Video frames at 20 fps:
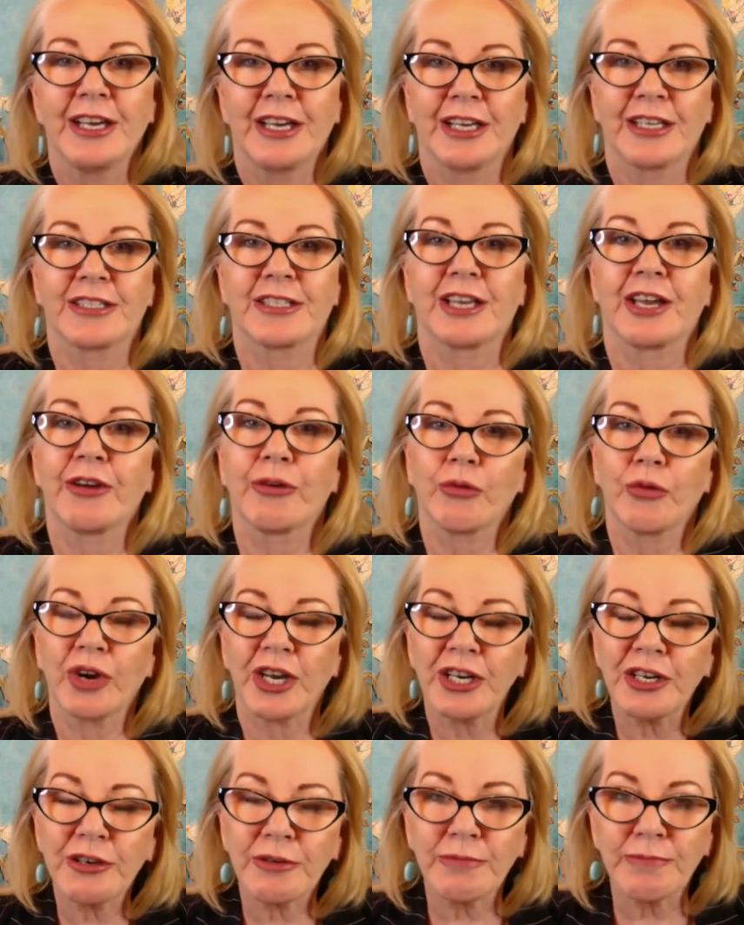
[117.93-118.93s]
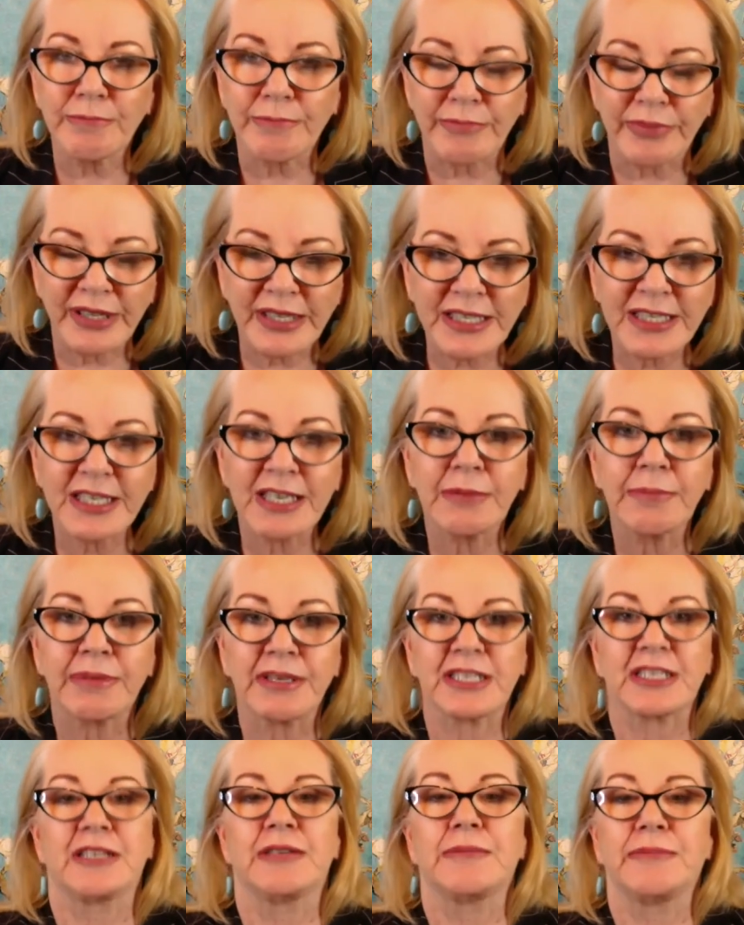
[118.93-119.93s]
It's like when you're busy,
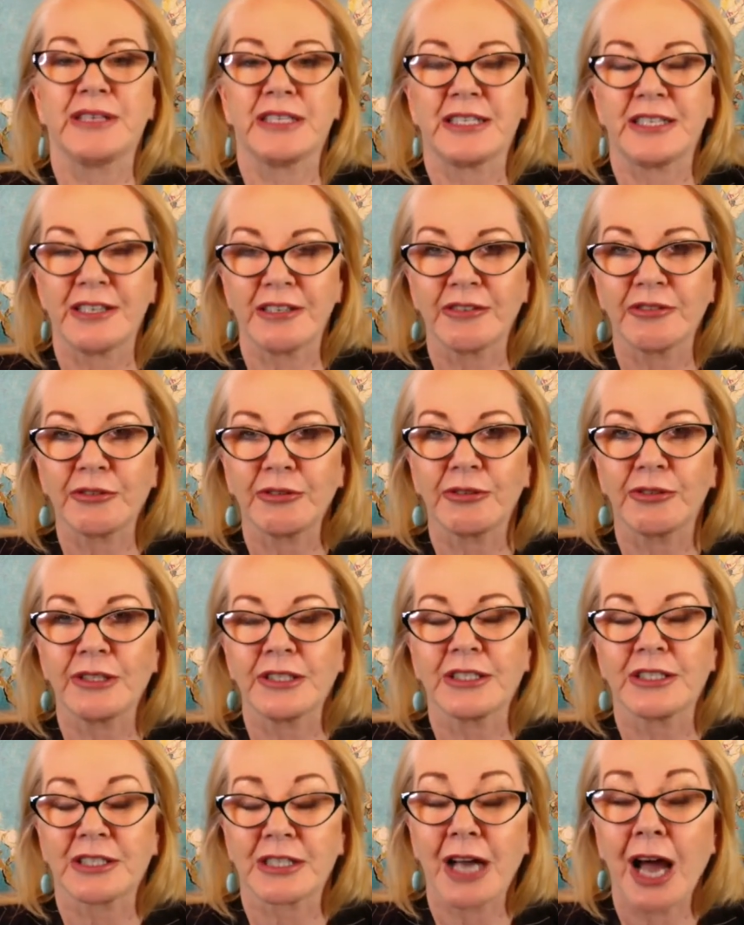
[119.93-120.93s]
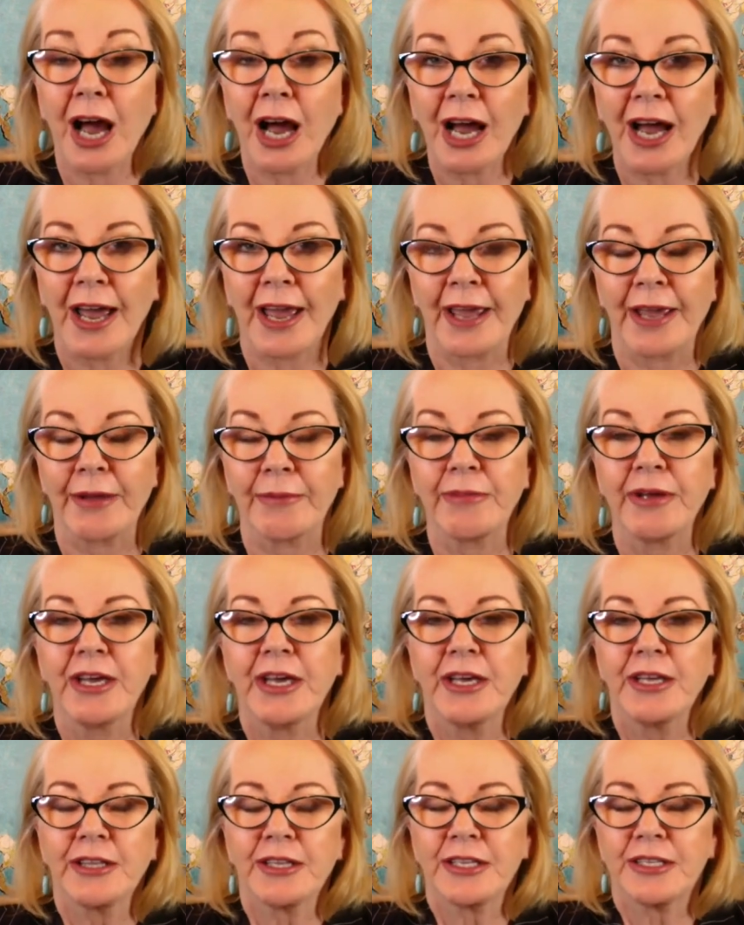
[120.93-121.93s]
busy, busy all the time,
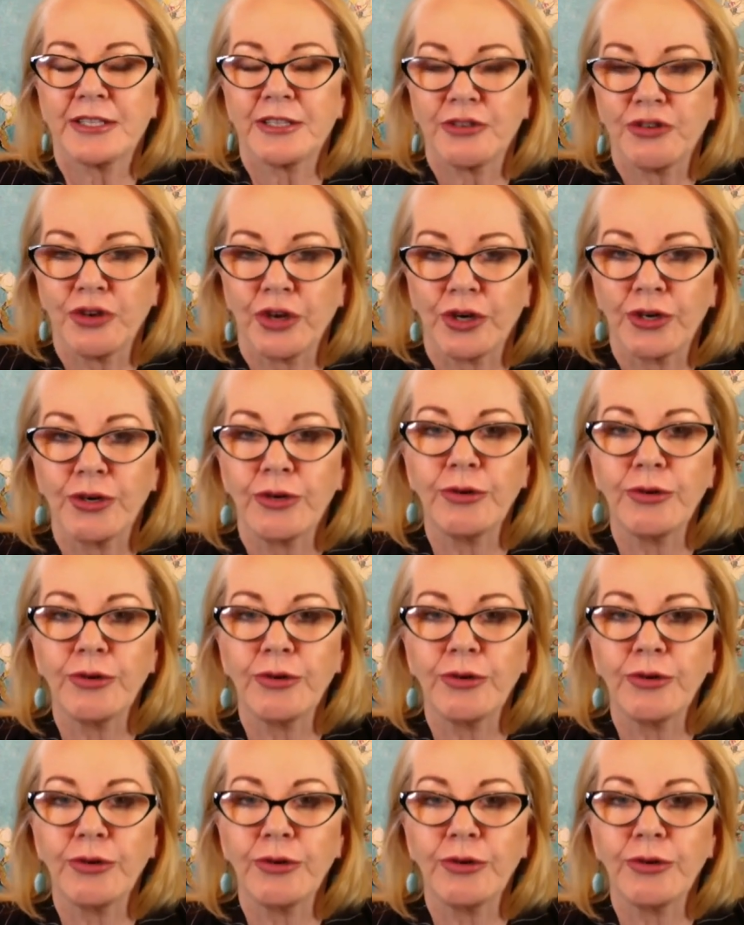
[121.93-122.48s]
there's no